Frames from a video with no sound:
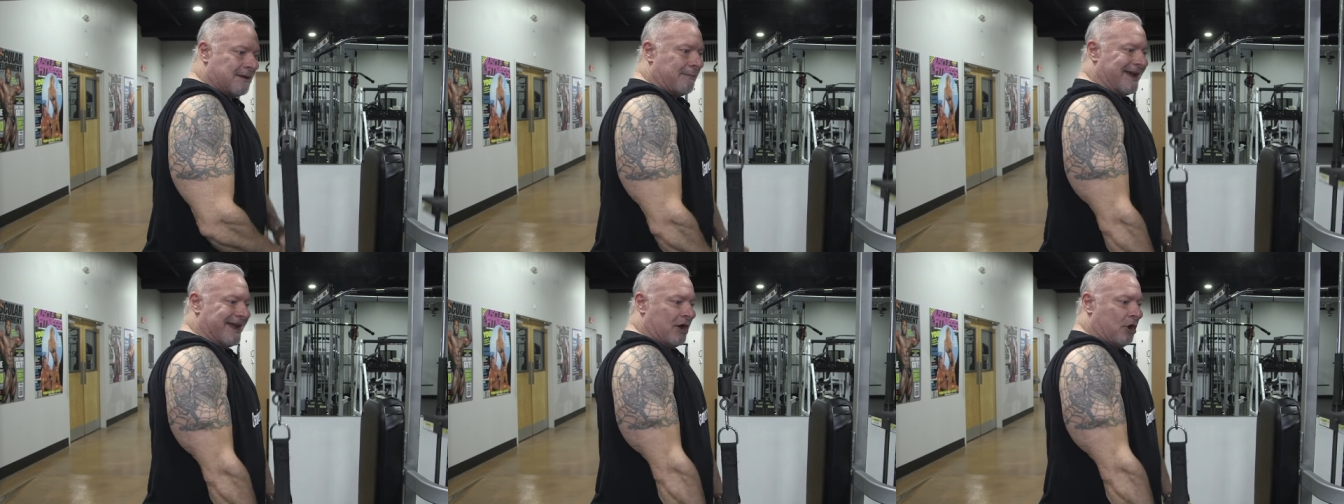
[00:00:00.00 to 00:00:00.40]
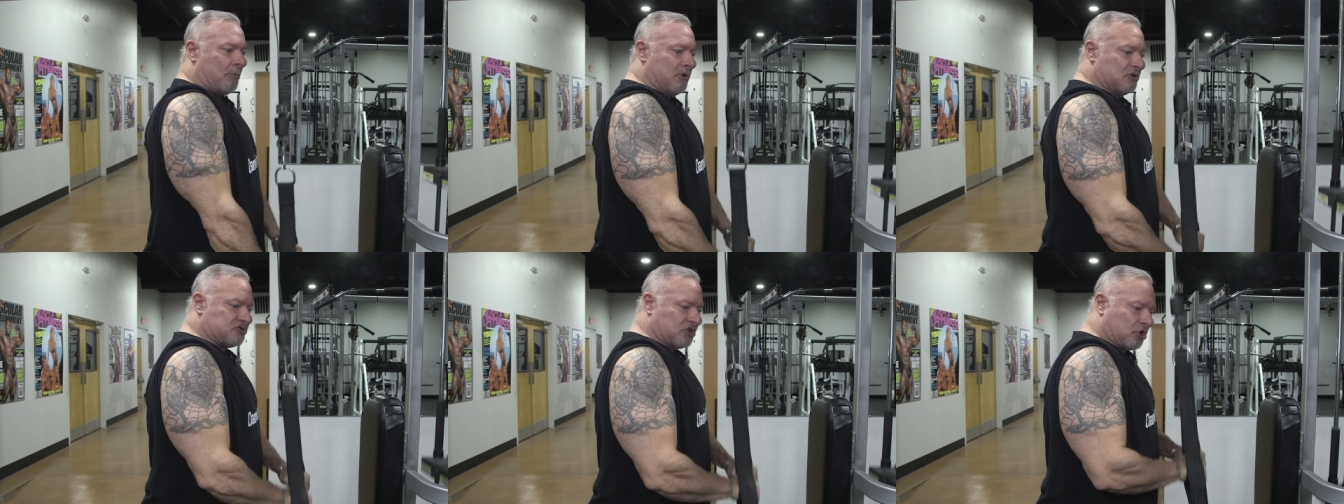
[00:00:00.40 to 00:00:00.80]
My
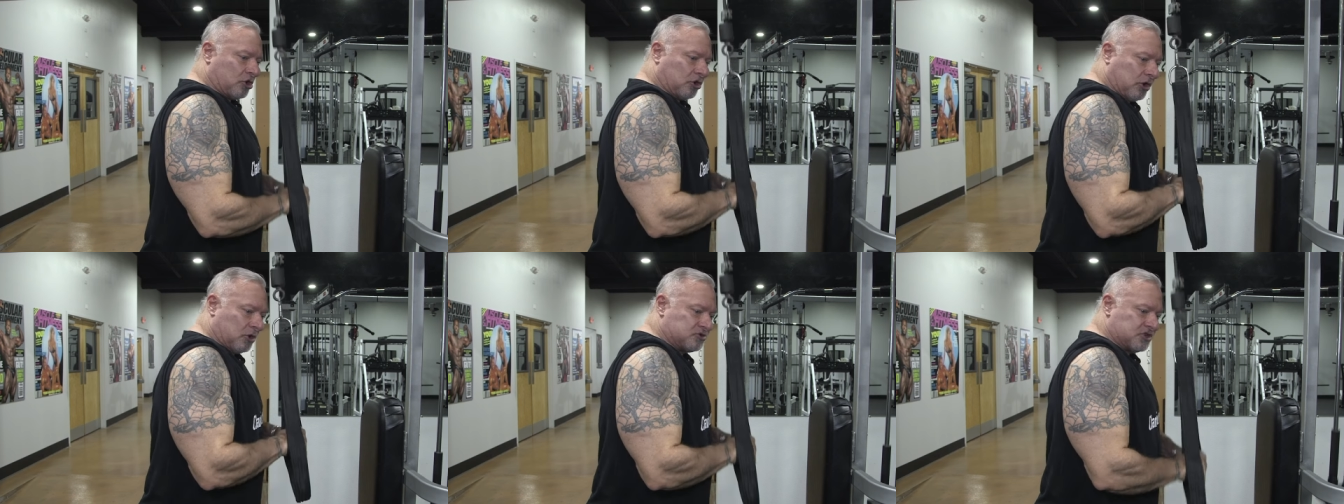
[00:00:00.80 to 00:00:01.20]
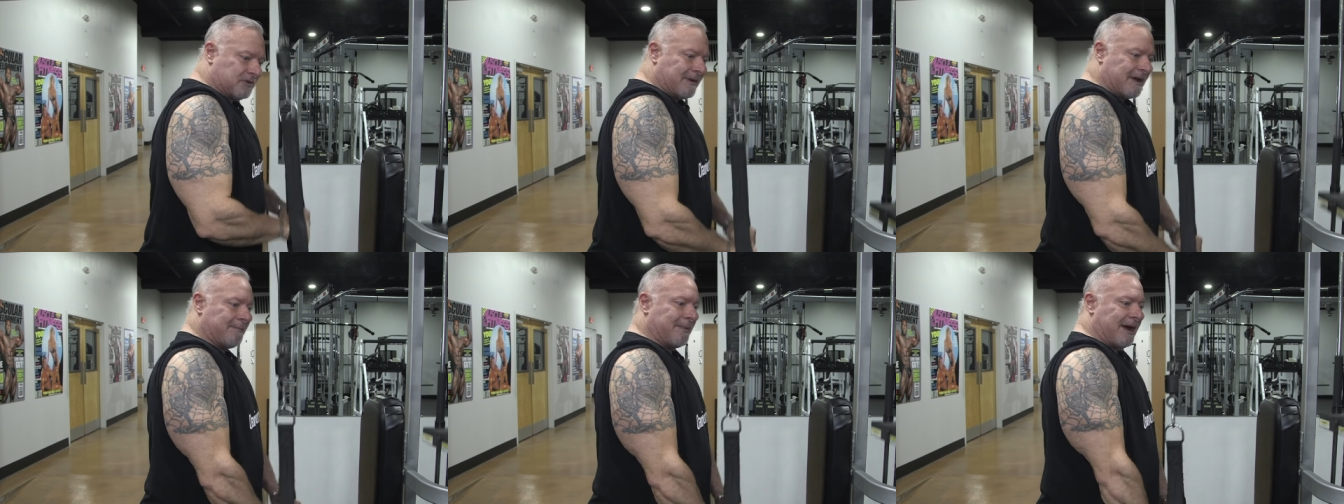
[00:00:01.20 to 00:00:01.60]
elbows are close to
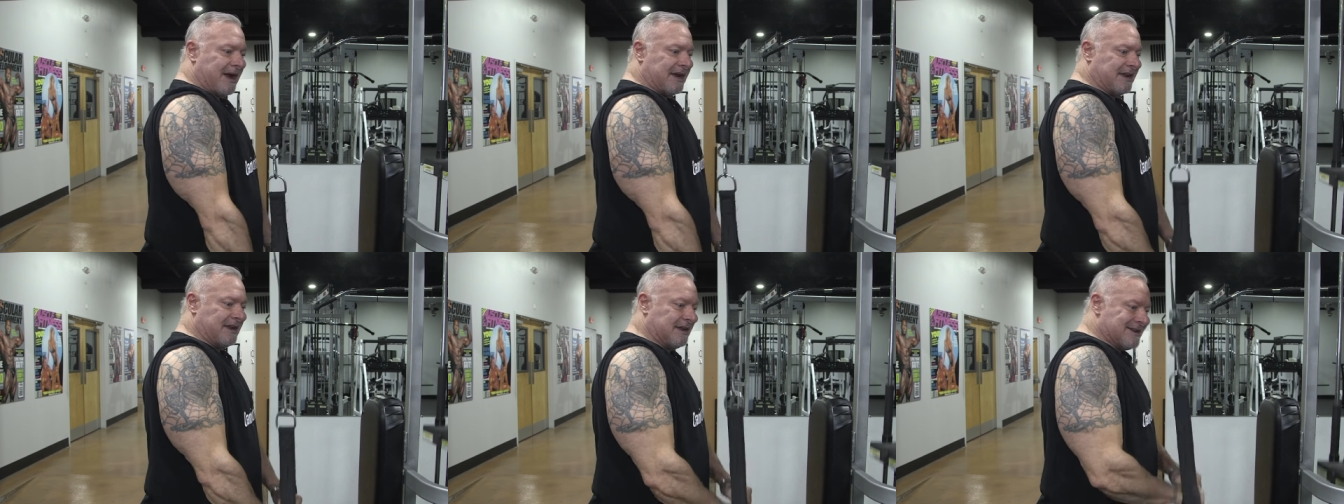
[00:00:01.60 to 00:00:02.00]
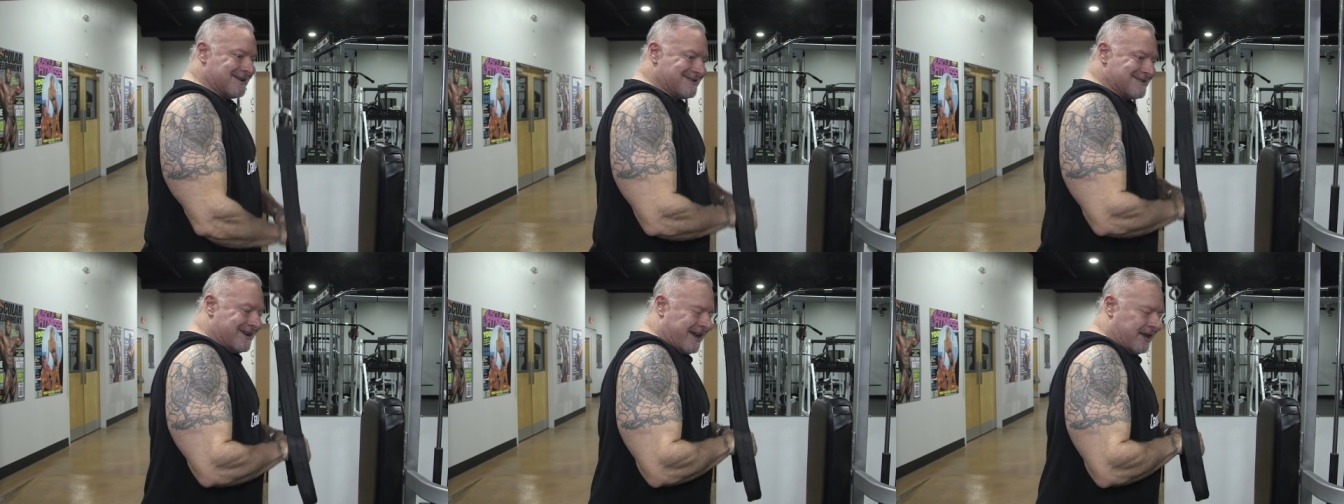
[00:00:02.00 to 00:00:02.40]
my body
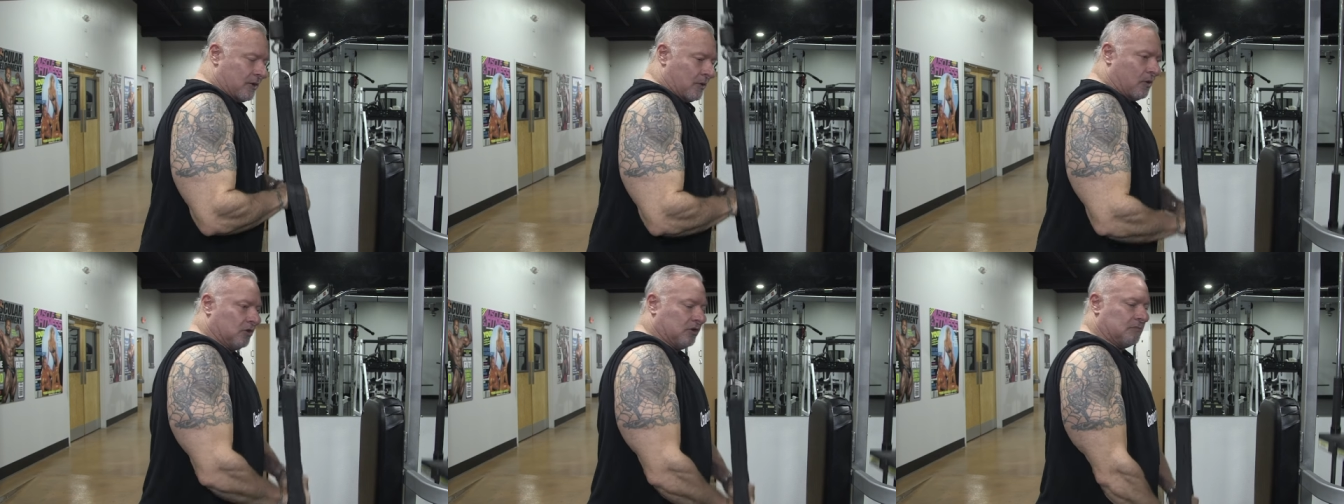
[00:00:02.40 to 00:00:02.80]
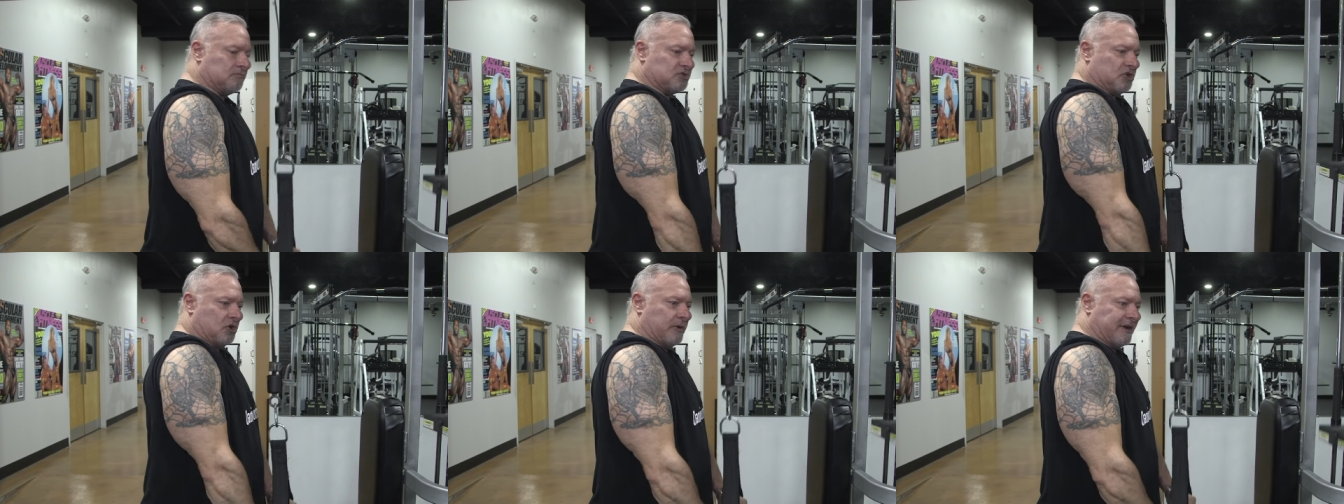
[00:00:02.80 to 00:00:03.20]
and all
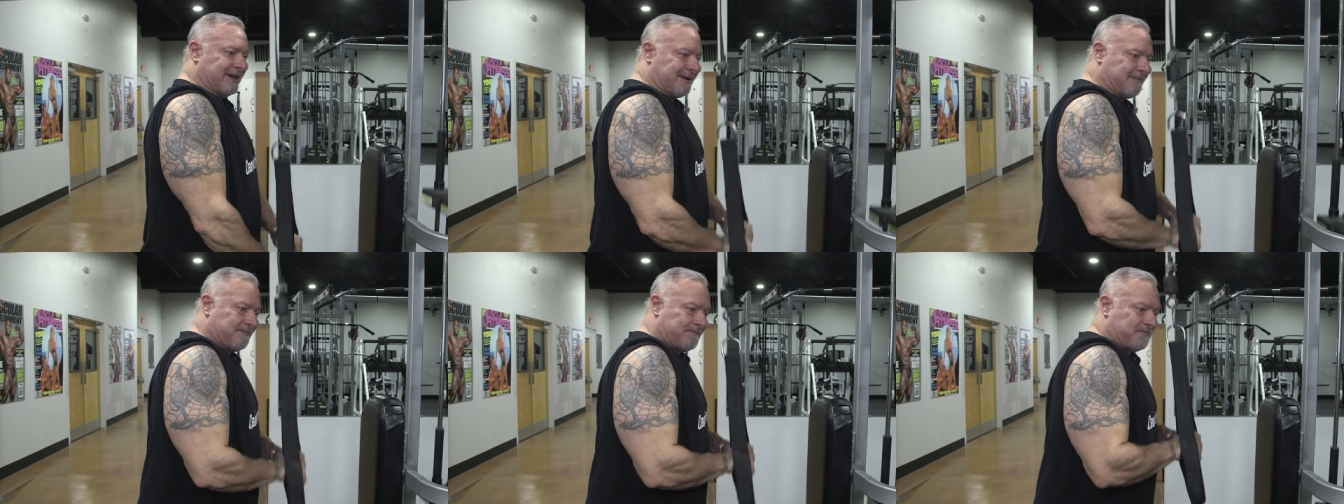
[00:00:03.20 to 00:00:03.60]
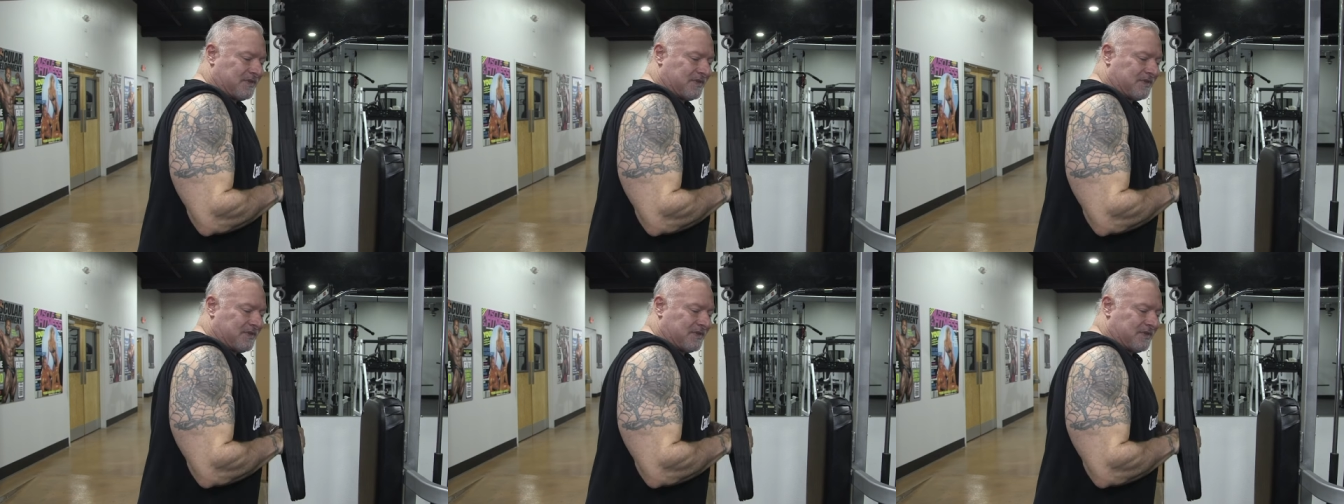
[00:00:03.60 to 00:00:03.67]
I'm doing